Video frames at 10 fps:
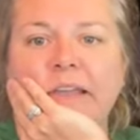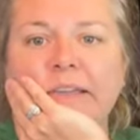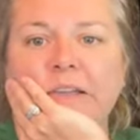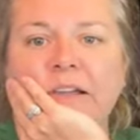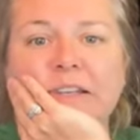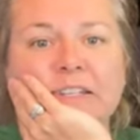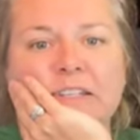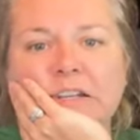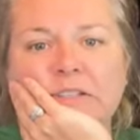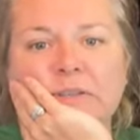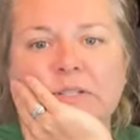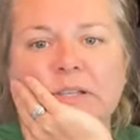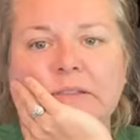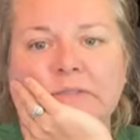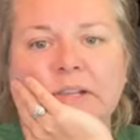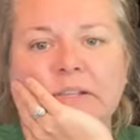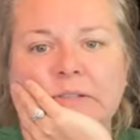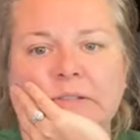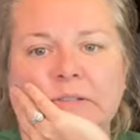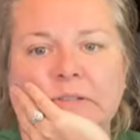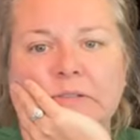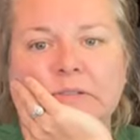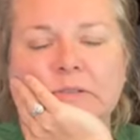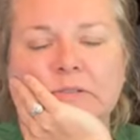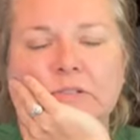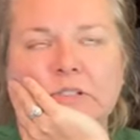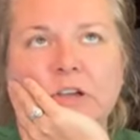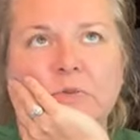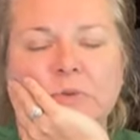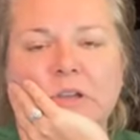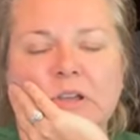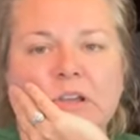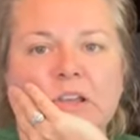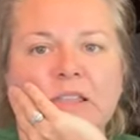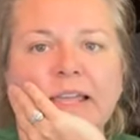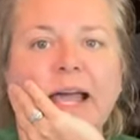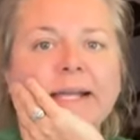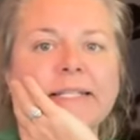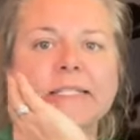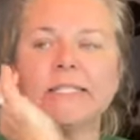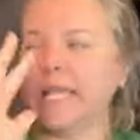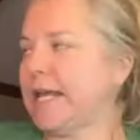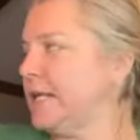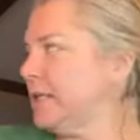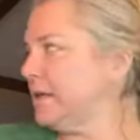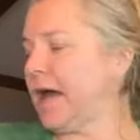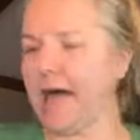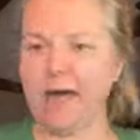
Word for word: Thank you. I need to dust those ceiling fans. So, like, I can stand, I